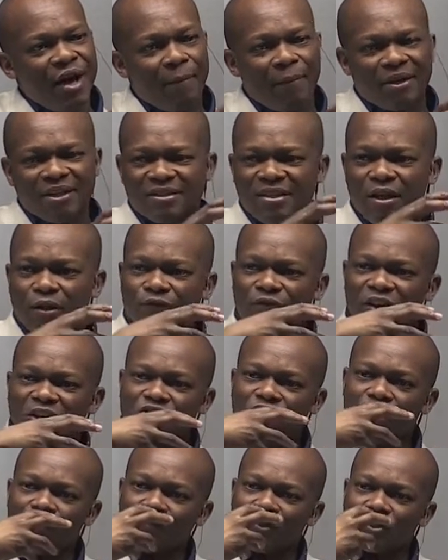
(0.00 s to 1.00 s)
But it's
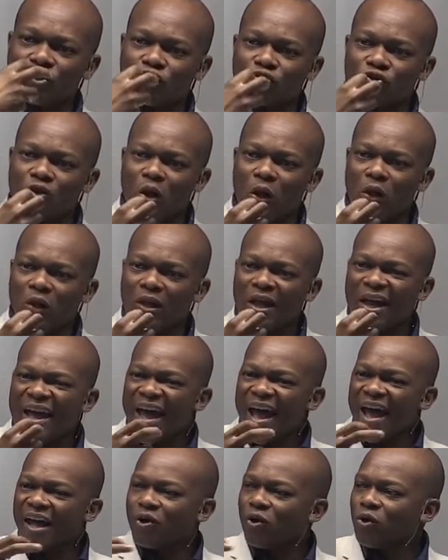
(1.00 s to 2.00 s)
salvation of the soul
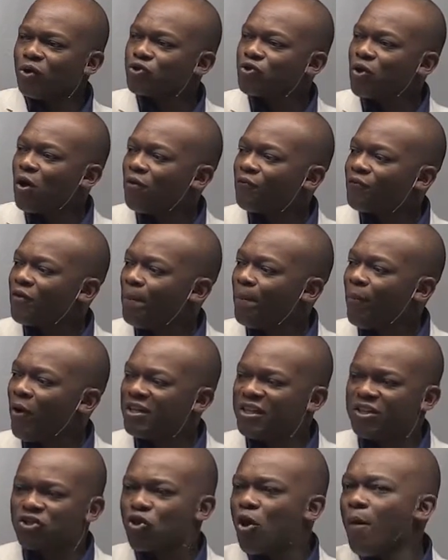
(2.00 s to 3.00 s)
and also of the
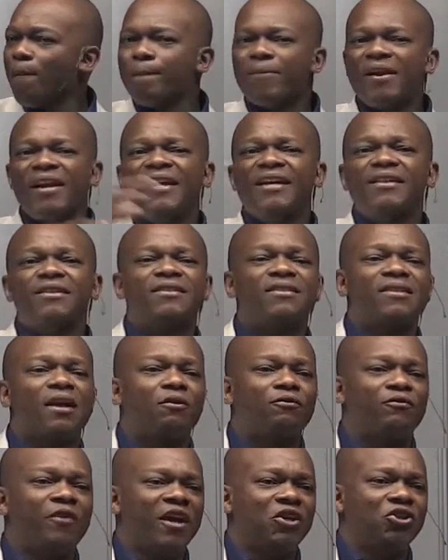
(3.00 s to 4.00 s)
body. It's complete
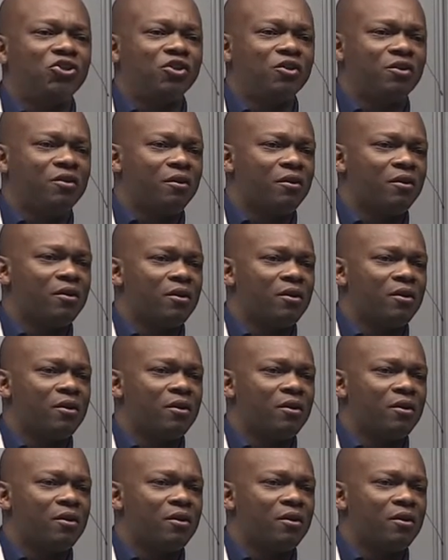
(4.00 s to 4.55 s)
salvation.